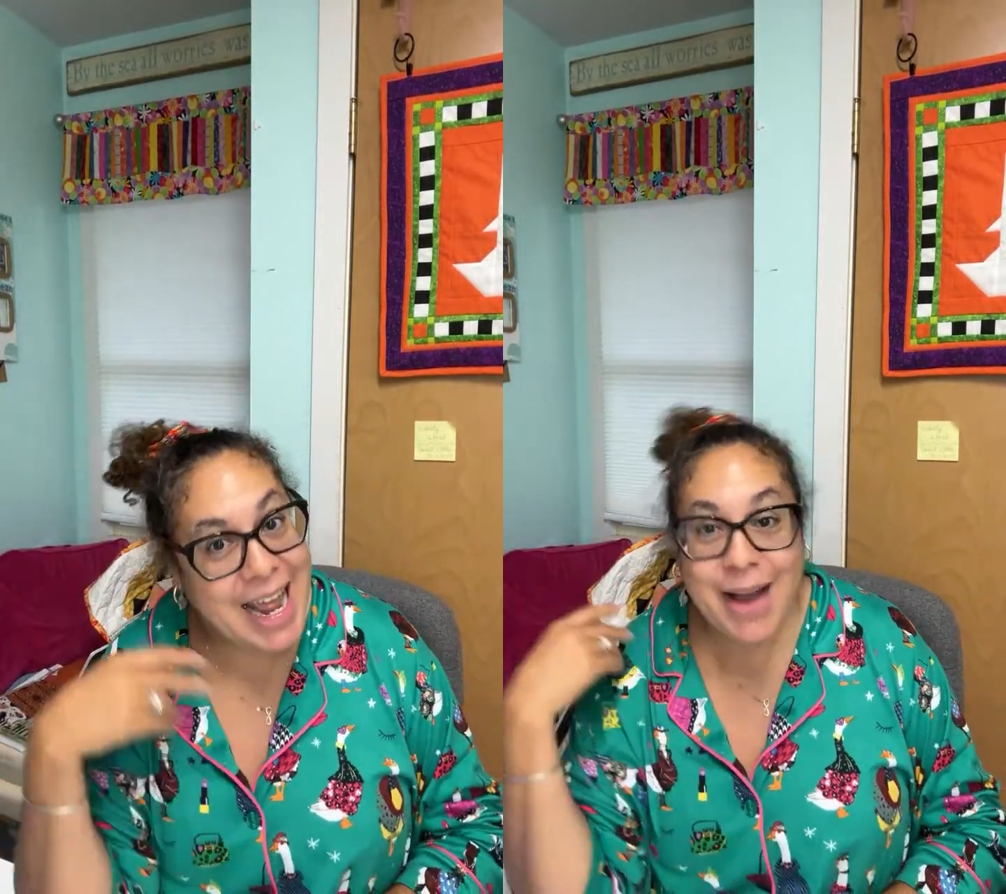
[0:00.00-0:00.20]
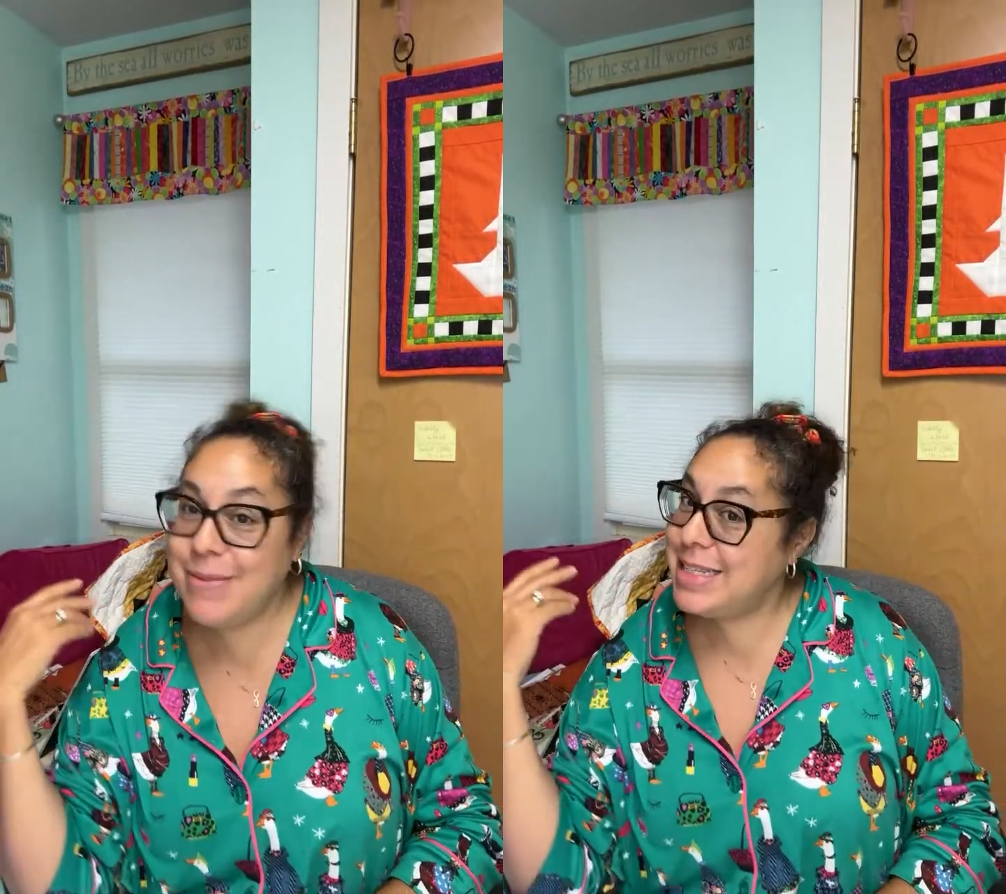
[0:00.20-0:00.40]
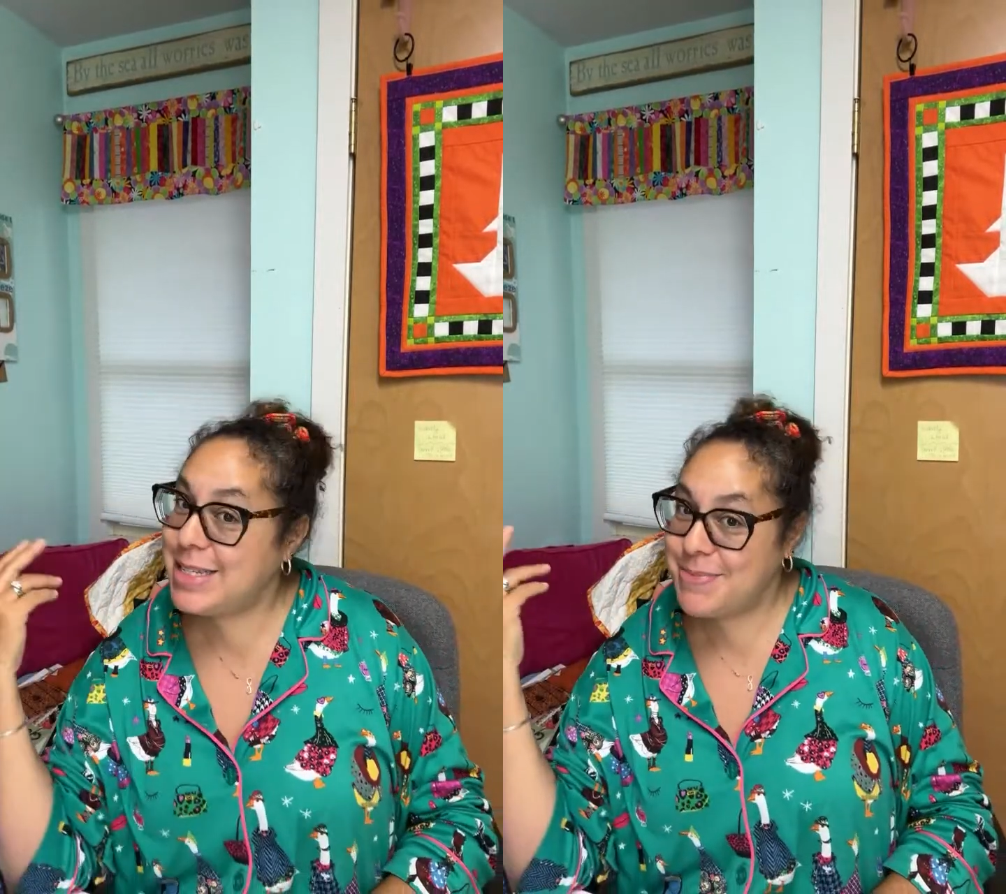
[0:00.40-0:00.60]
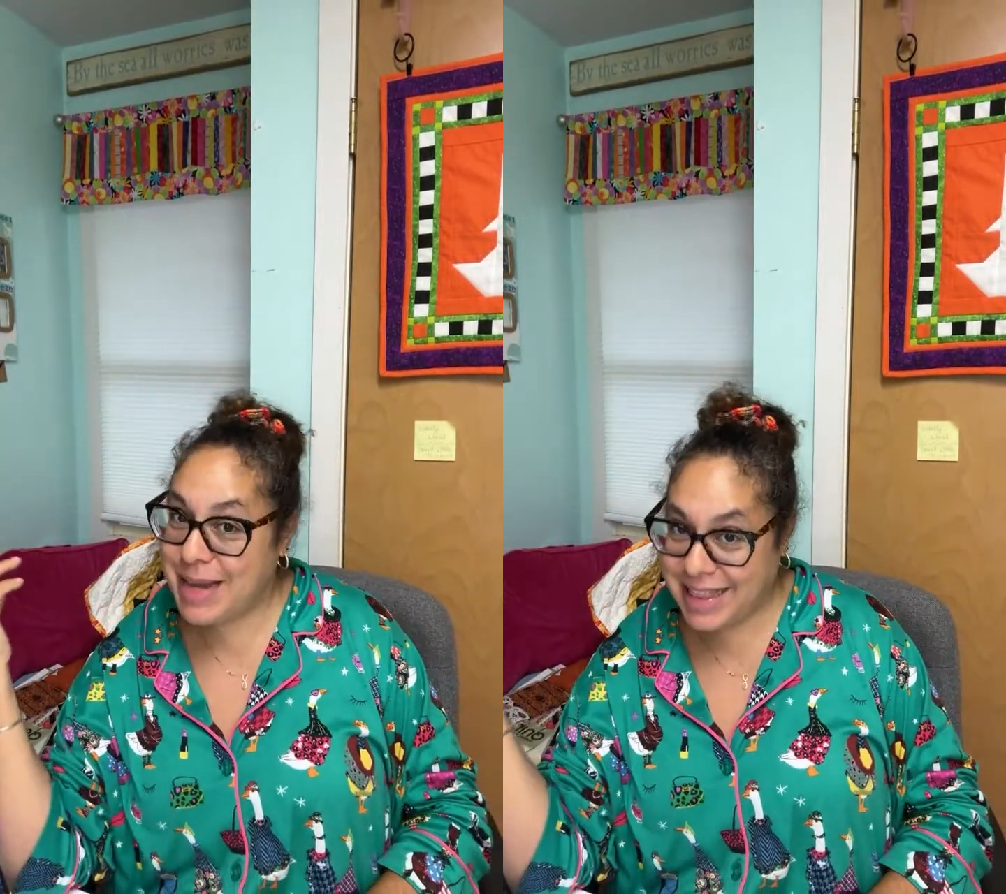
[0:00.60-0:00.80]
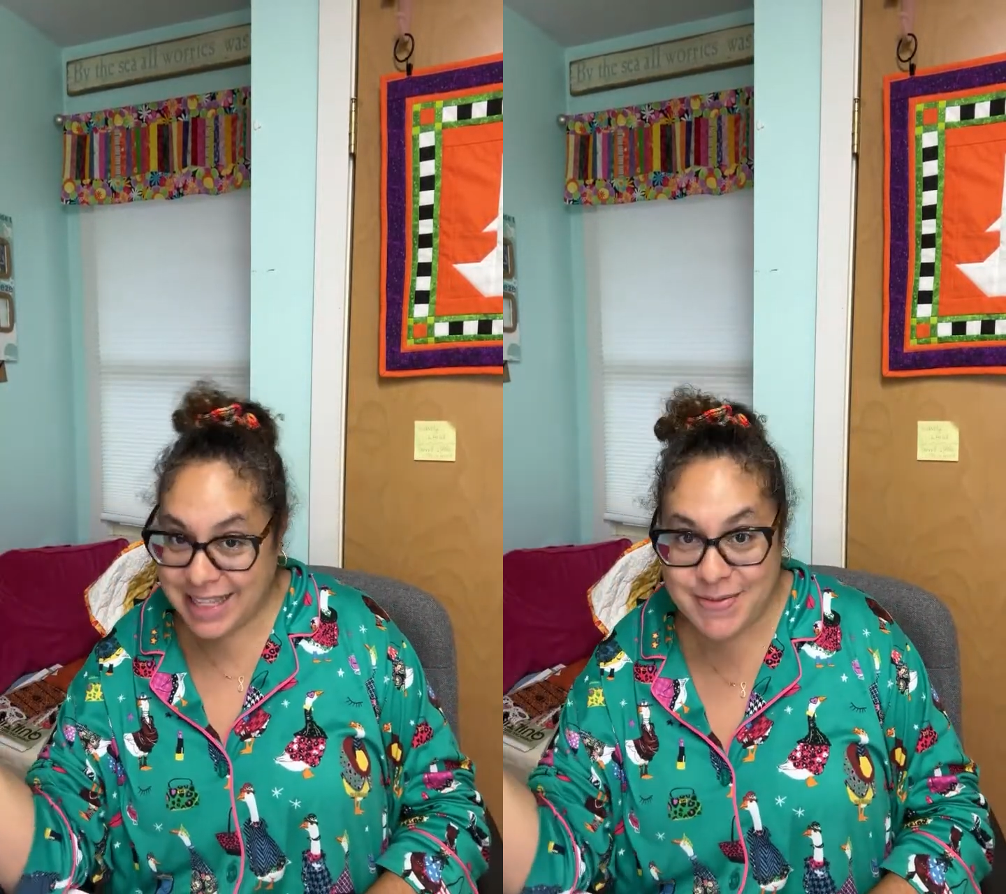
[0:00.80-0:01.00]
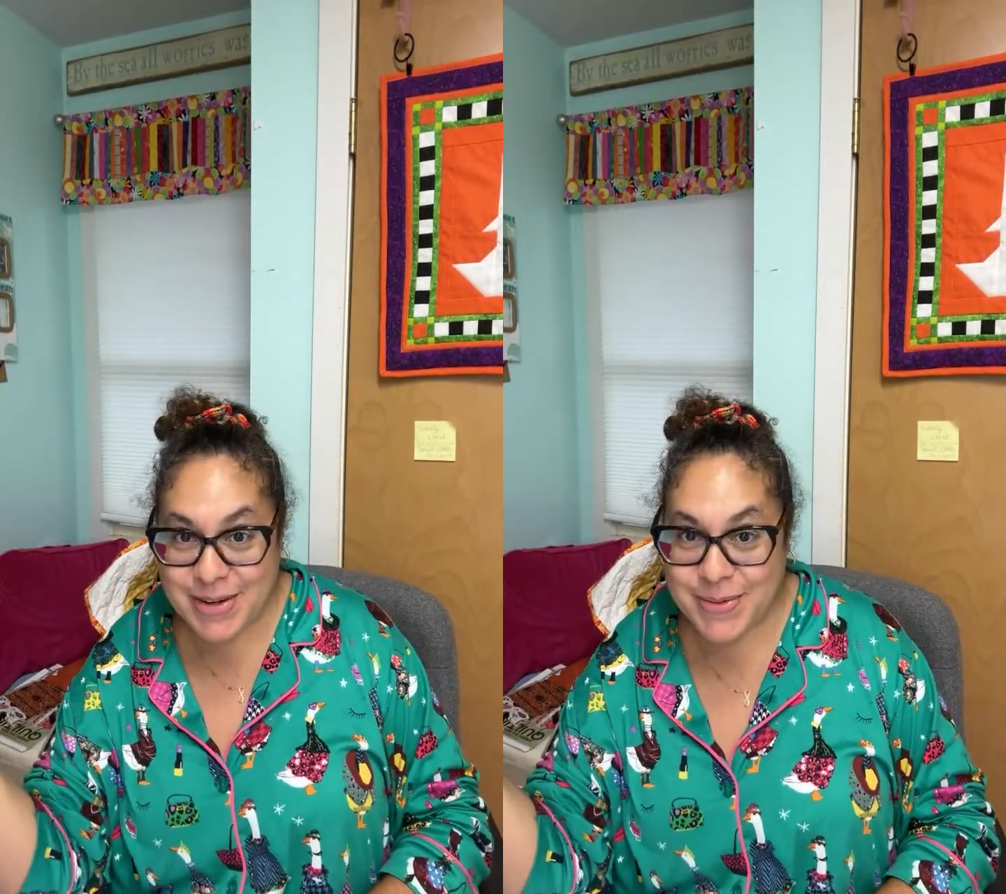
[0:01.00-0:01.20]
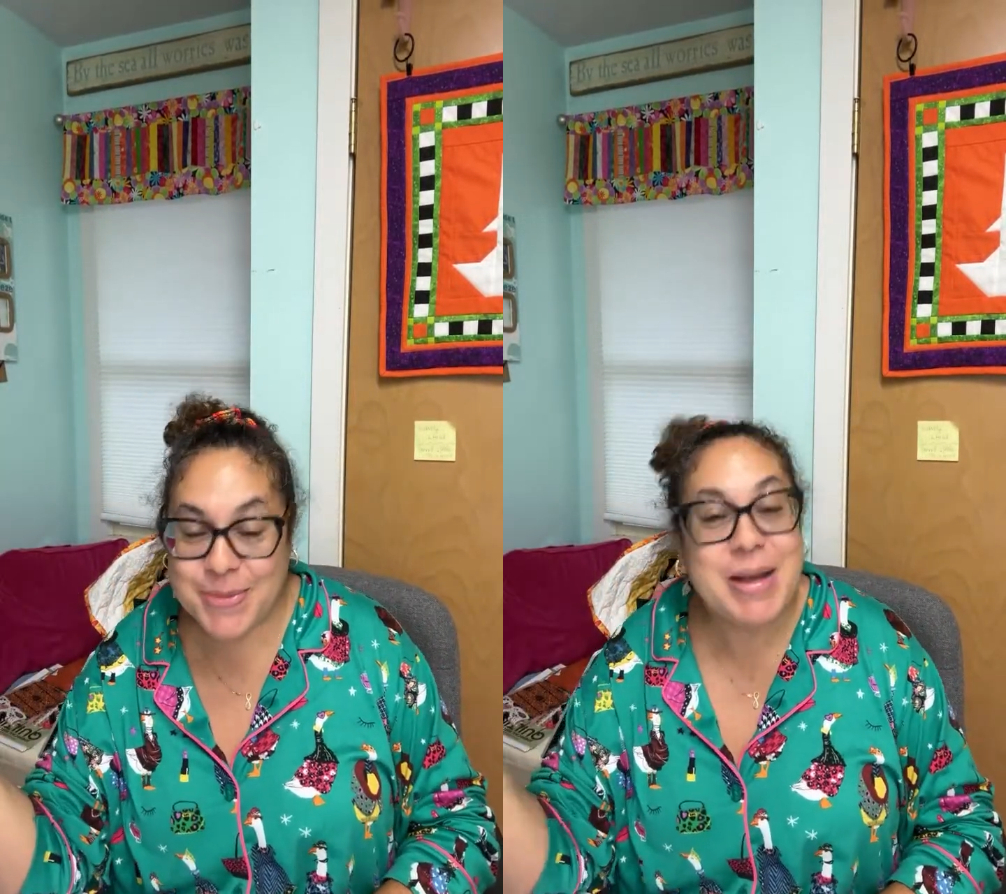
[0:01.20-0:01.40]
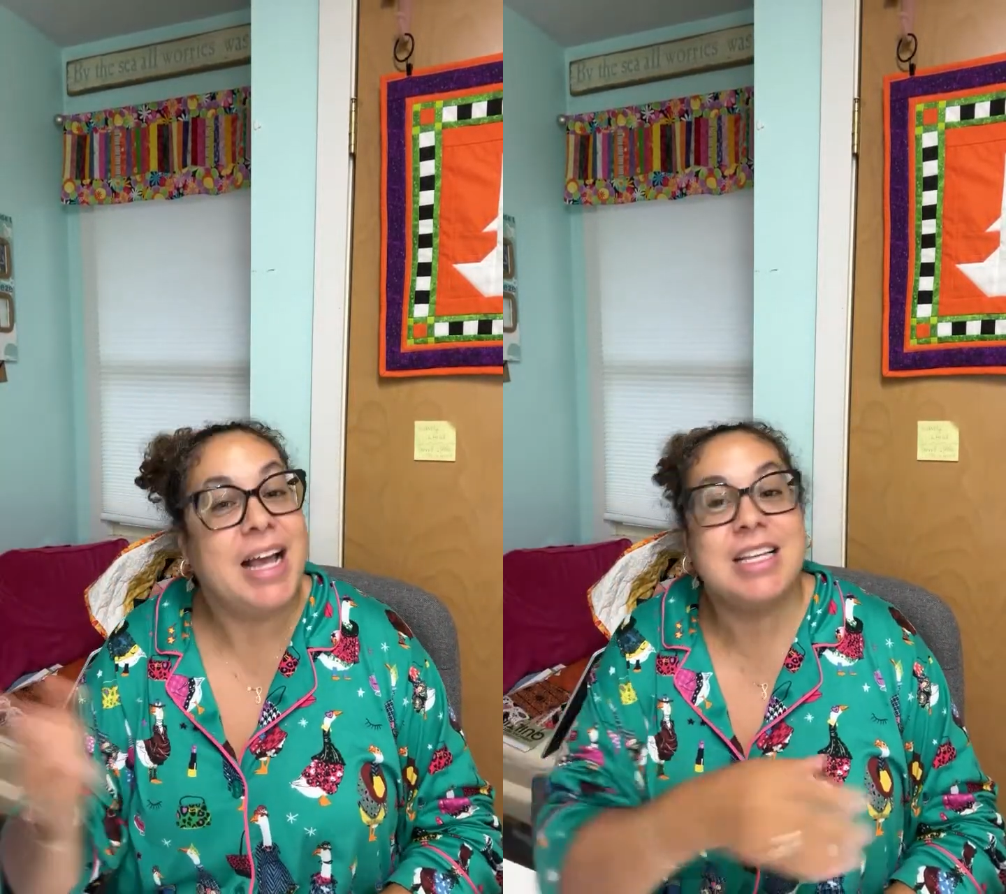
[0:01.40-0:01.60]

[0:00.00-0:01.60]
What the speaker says: now into my living room.